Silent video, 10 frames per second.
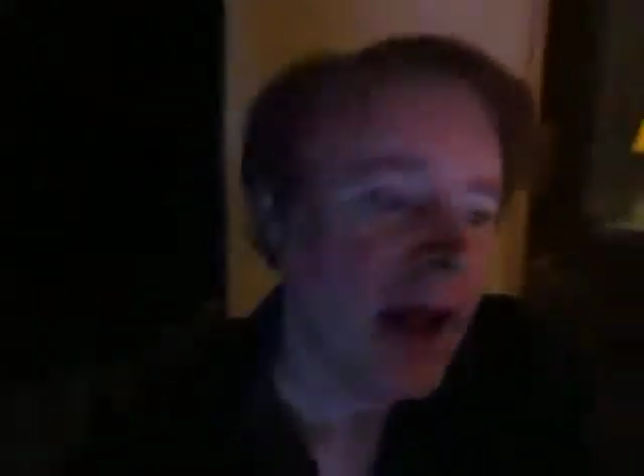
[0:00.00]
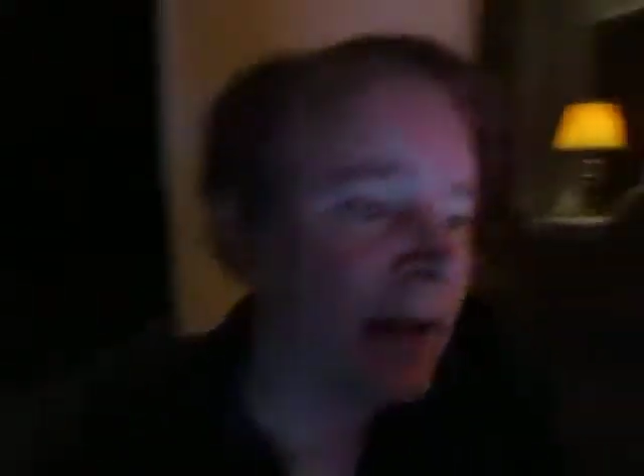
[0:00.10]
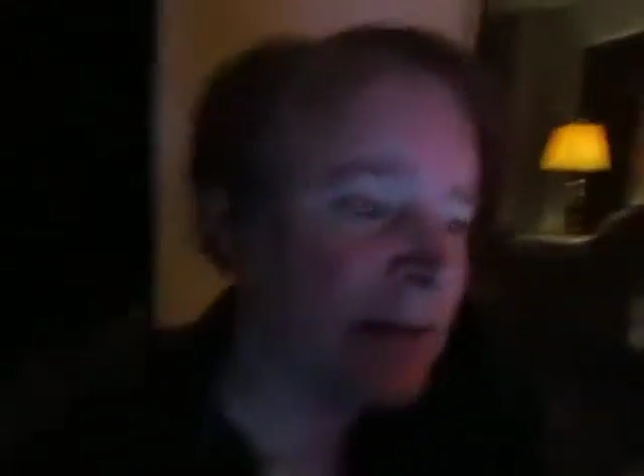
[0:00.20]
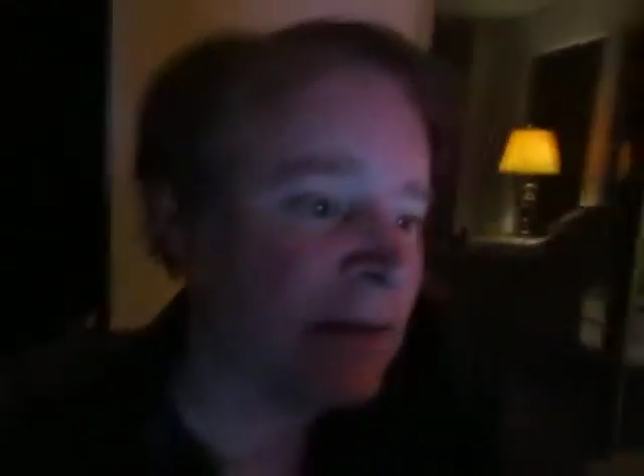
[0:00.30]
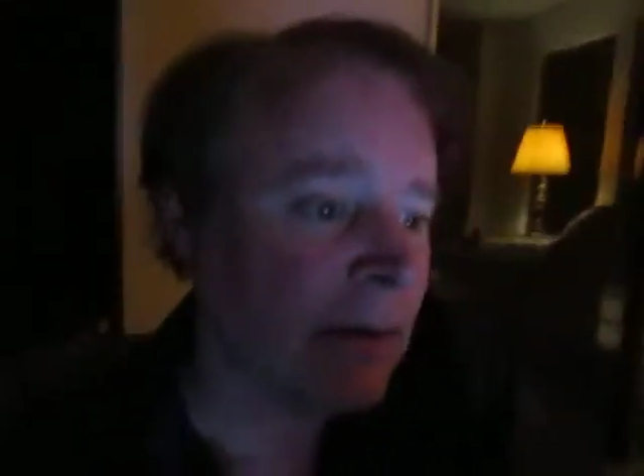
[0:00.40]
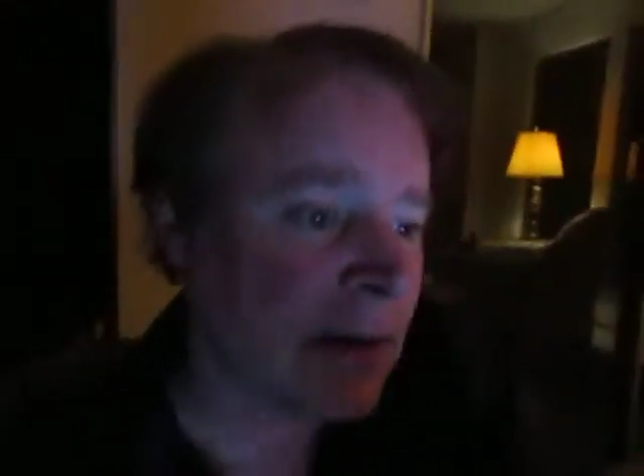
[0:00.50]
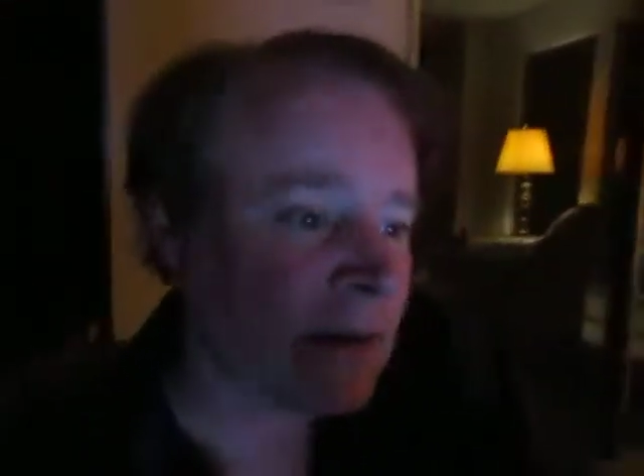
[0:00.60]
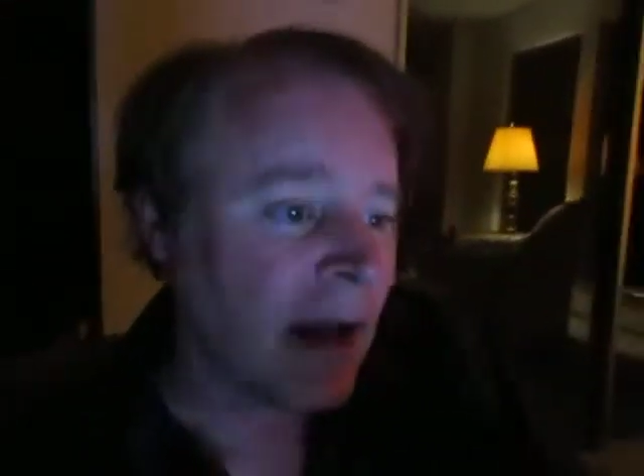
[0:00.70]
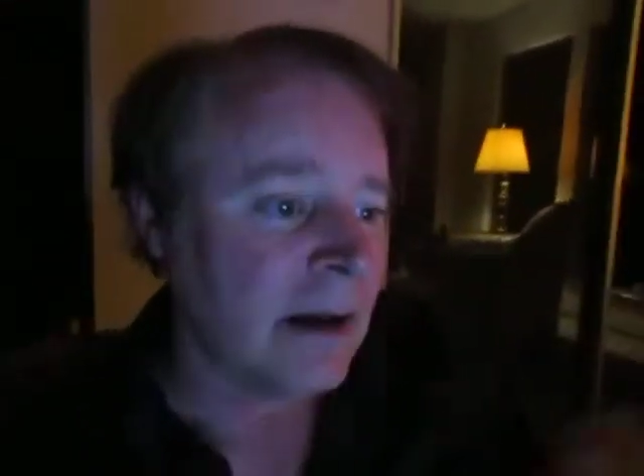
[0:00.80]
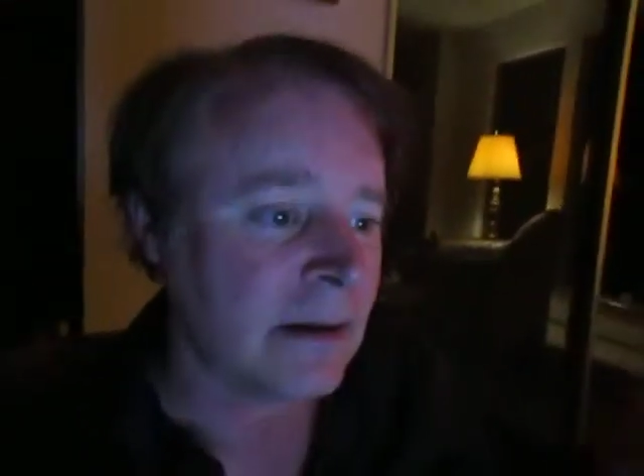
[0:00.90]
And Surah
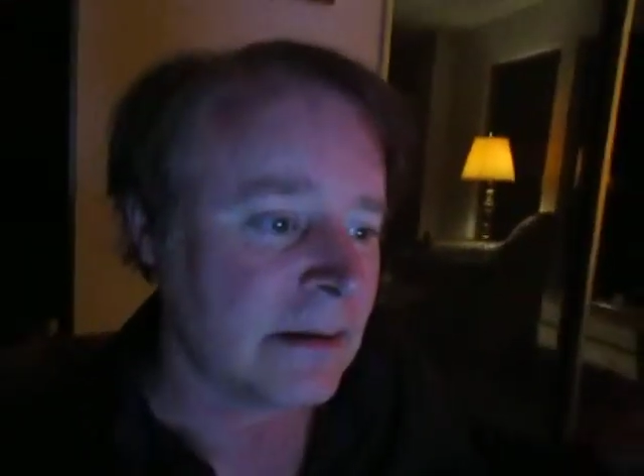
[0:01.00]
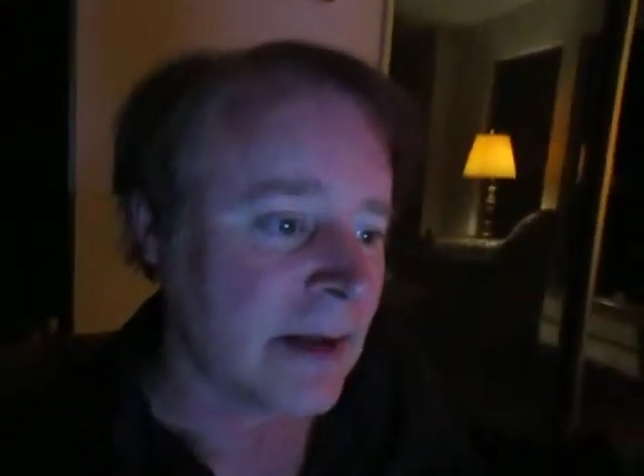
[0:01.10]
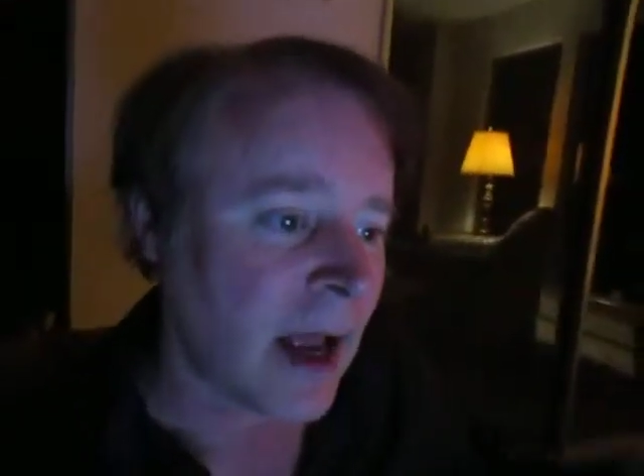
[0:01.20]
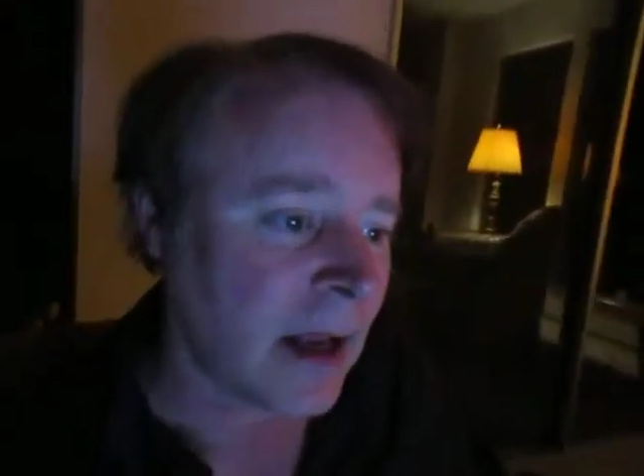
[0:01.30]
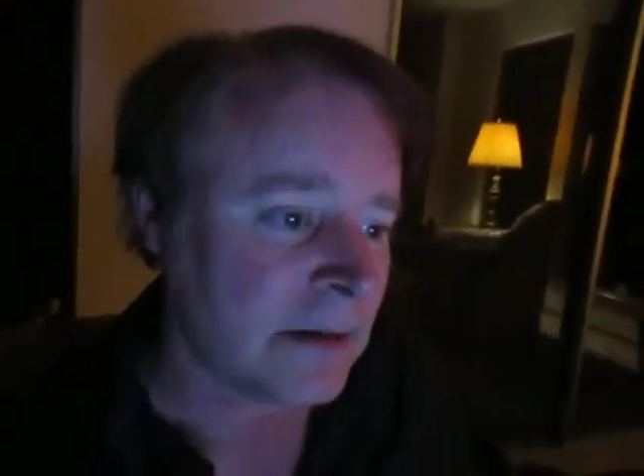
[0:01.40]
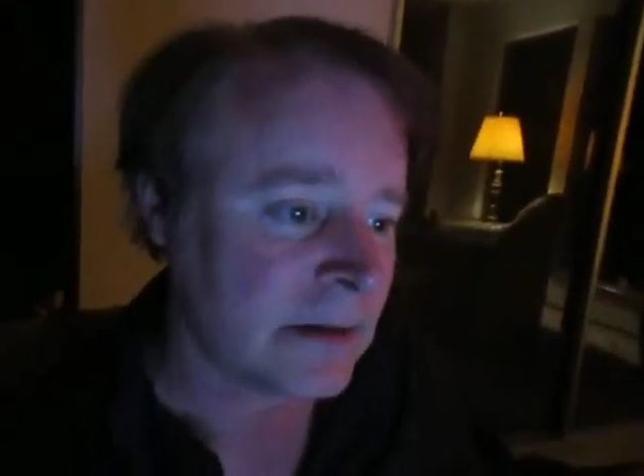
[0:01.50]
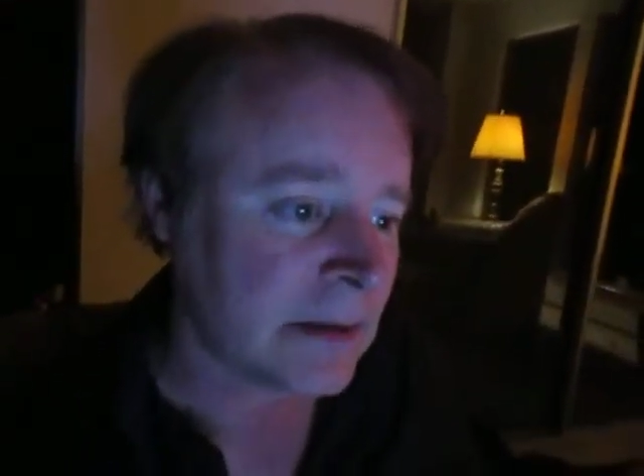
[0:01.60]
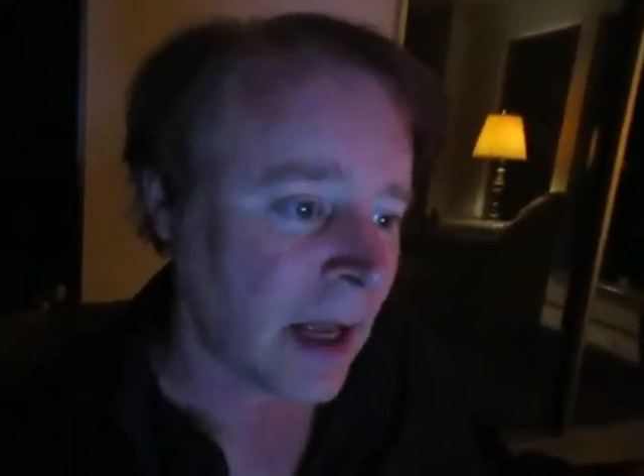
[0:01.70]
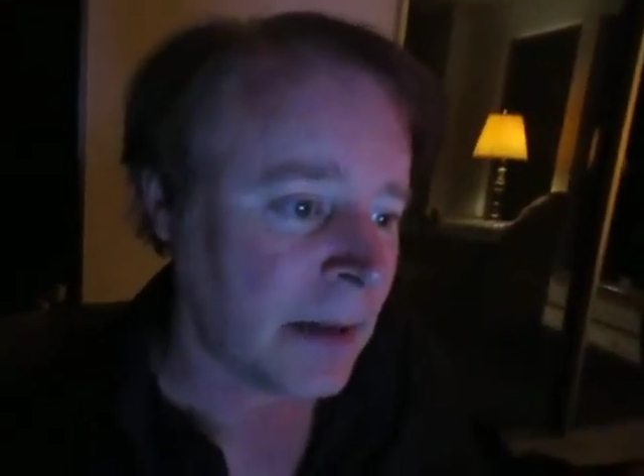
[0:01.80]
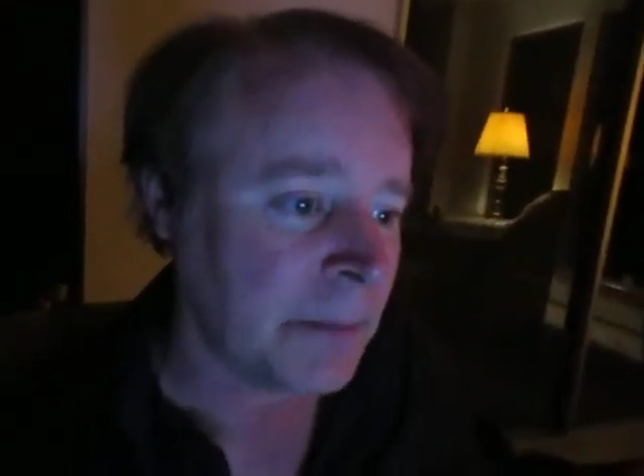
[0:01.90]
Al
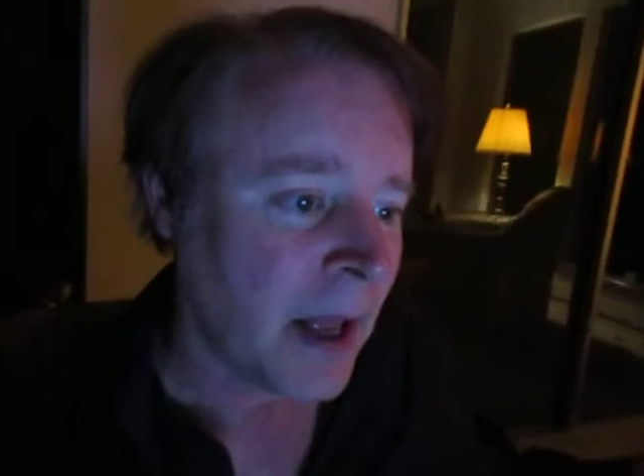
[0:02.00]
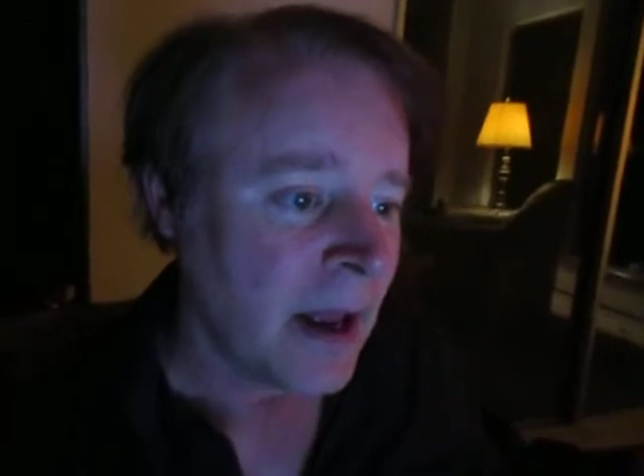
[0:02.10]
Najm,